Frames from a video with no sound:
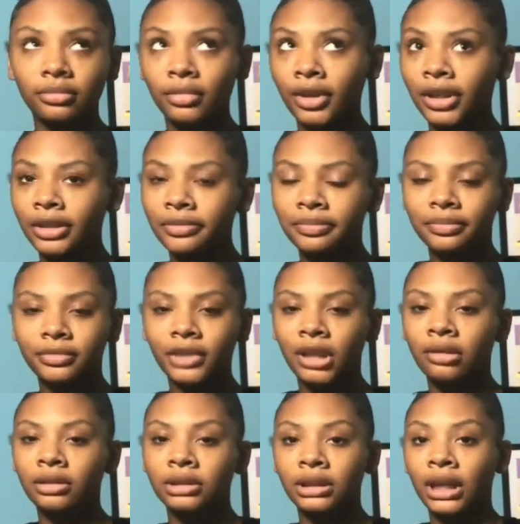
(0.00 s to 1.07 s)
bruh.
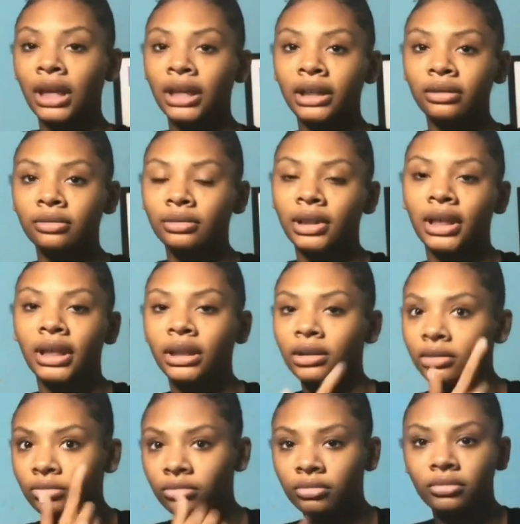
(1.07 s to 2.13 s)
I was dying. Like,
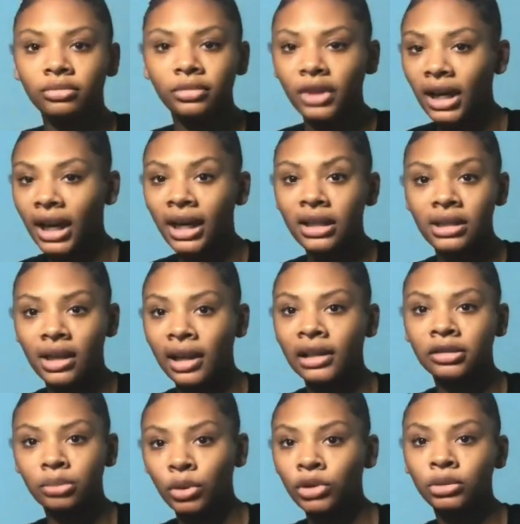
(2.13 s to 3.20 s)
I had to
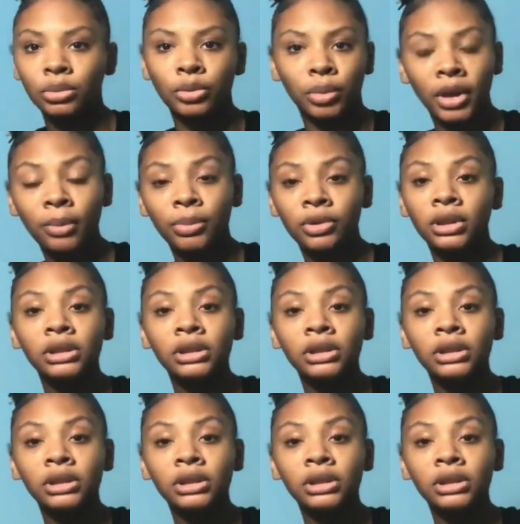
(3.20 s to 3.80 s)
ask multiple people.